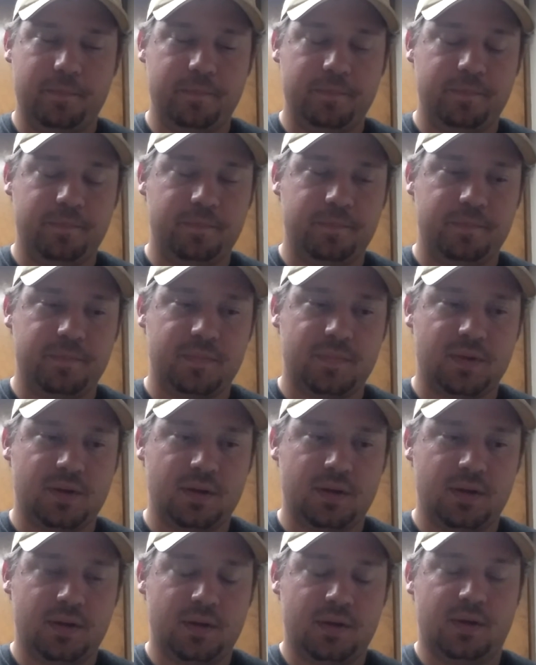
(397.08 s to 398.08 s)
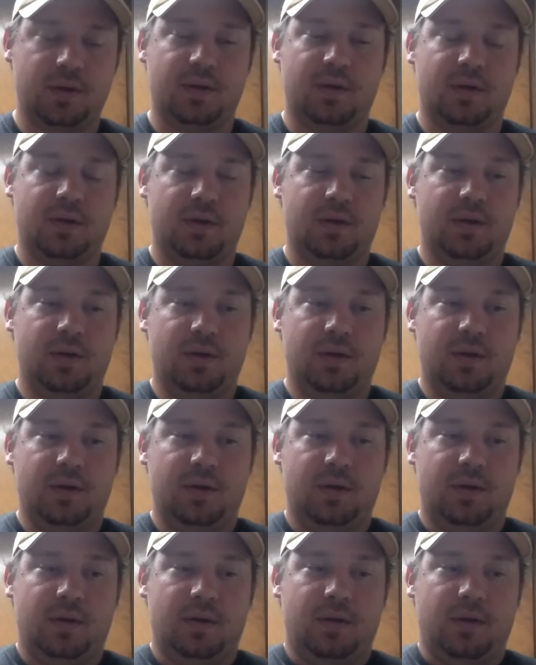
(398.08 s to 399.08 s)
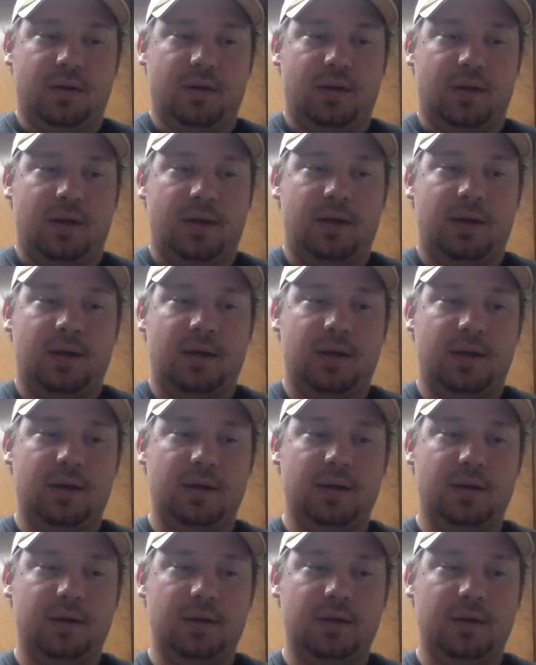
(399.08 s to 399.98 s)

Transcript: Nothing is said.